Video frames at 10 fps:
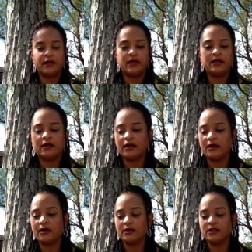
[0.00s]

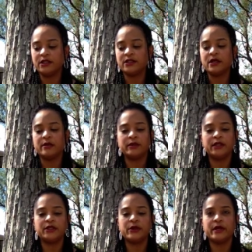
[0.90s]
and just the
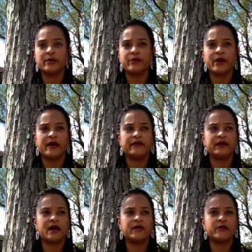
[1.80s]
complete yogic breath
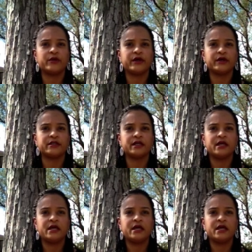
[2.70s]
and how it works.